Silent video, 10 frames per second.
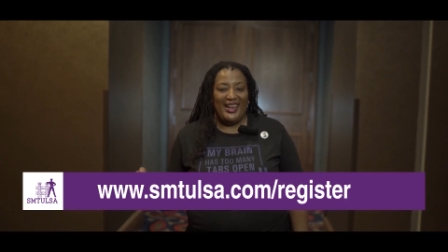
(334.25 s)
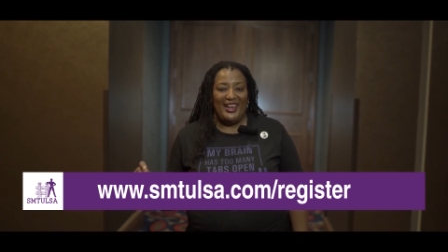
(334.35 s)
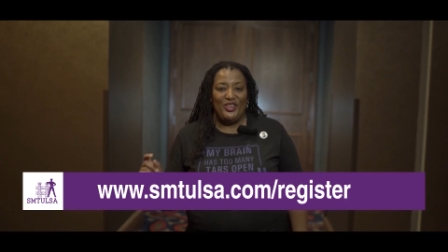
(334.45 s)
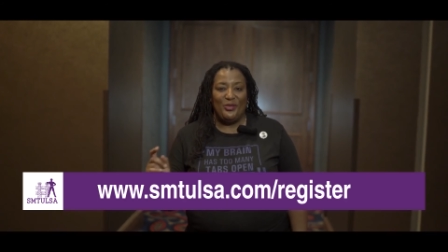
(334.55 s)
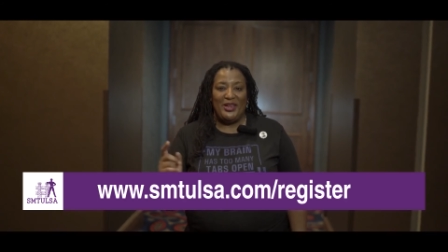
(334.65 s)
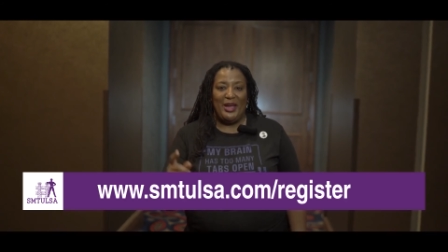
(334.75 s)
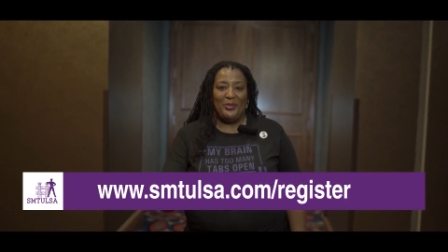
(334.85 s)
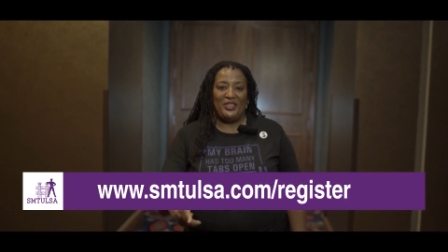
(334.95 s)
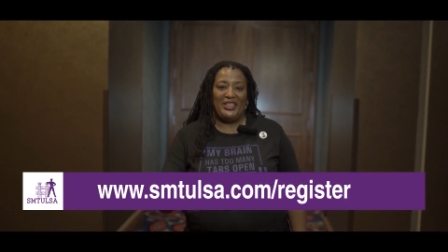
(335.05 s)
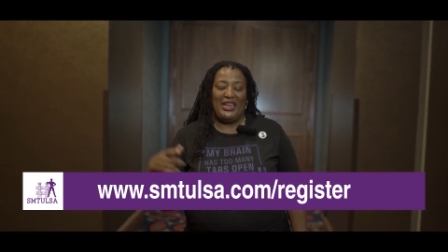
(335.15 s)
and you'll be
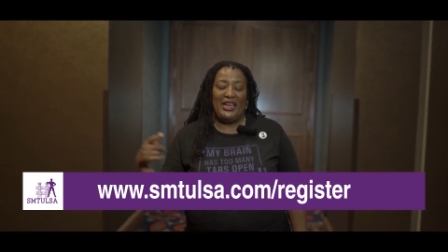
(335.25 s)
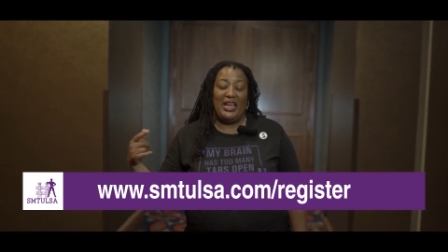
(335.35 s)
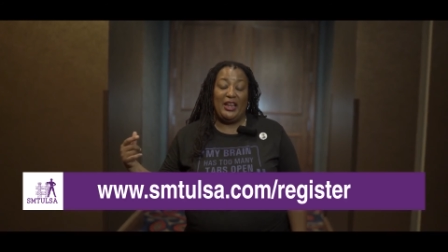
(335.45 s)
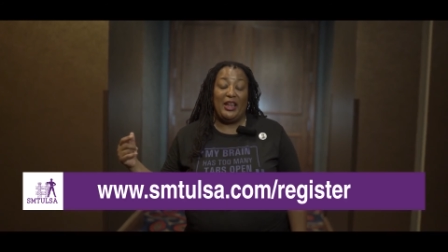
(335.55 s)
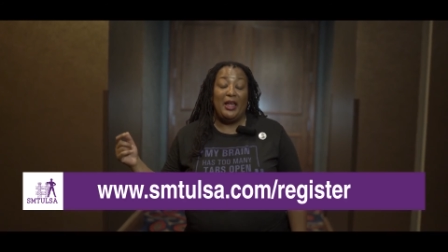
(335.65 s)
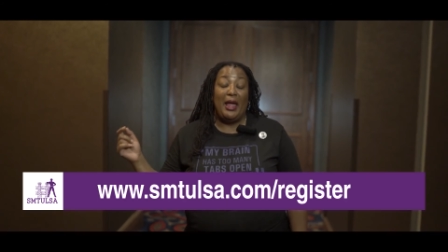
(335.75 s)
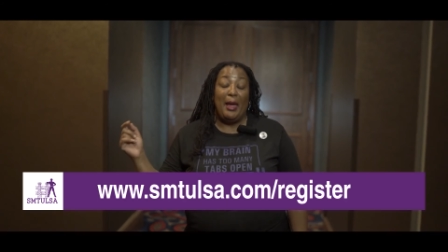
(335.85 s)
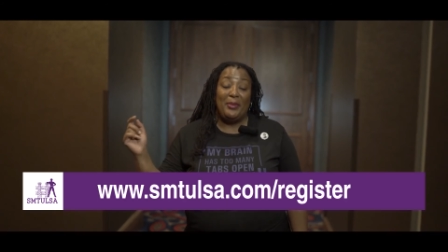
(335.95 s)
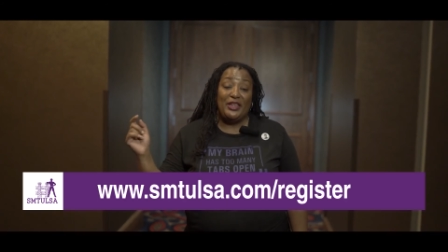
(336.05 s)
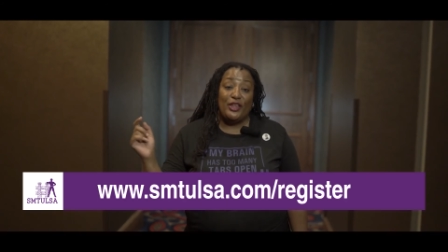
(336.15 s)
able to get in
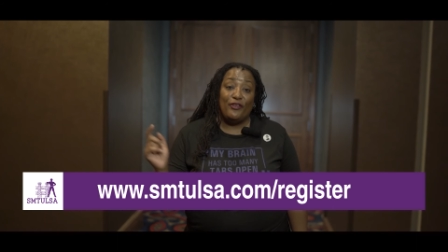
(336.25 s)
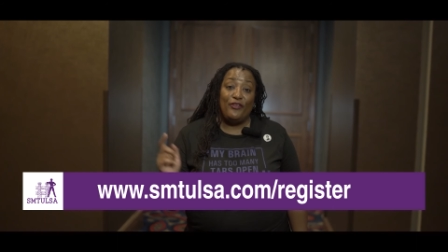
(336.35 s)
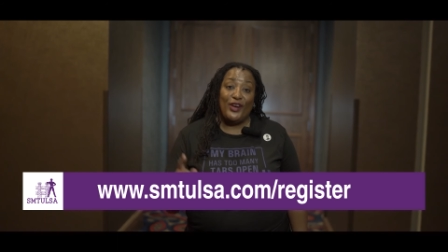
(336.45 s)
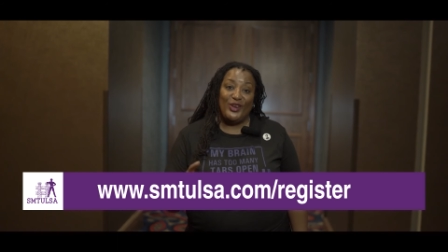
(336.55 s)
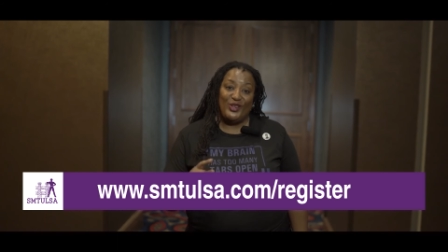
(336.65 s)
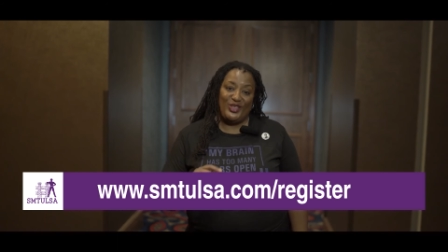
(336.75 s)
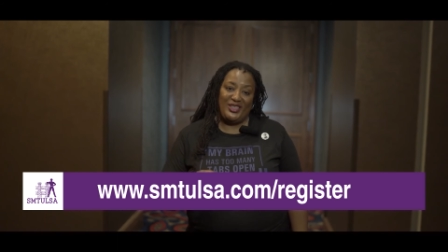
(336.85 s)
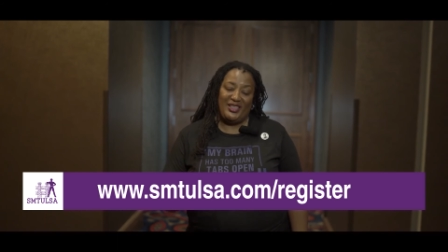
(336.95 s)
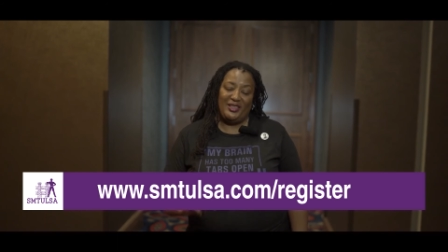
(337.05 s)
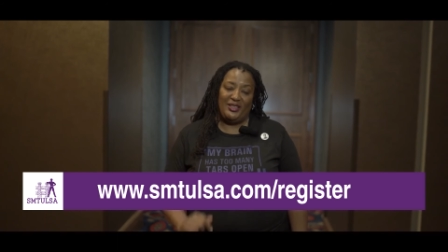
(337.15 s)
and be the first